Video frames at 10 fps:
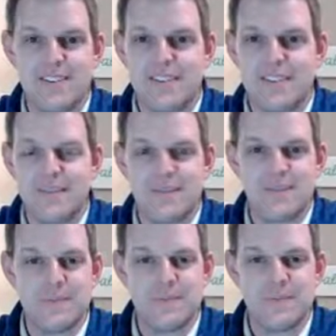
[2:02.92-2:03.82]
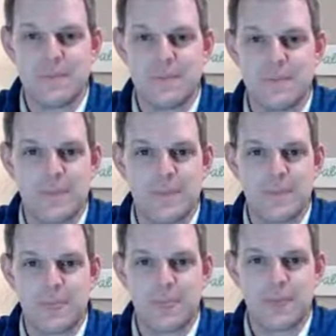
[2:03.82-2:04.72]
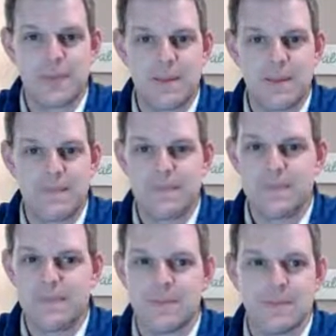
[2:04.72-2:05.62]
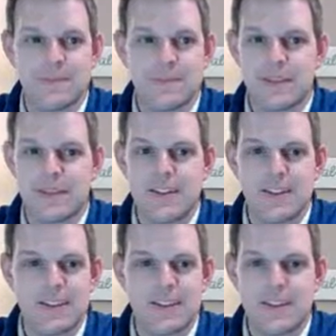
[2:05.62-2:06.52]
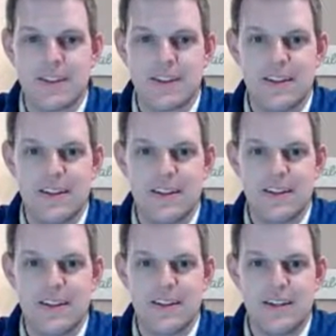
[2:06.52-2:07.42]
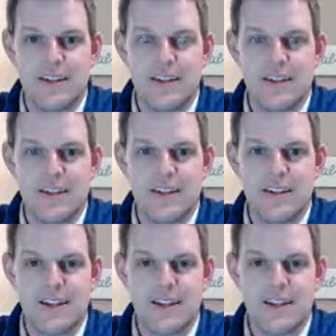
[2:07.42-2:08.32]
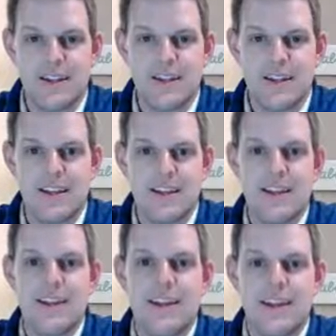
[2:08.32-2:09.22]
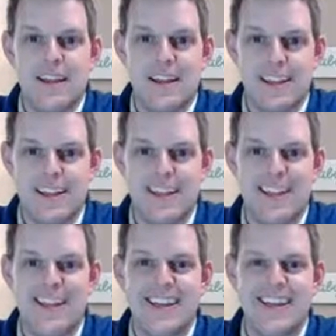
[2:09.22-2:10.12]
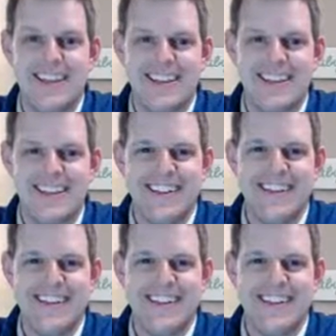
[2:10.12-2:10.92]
[no speech]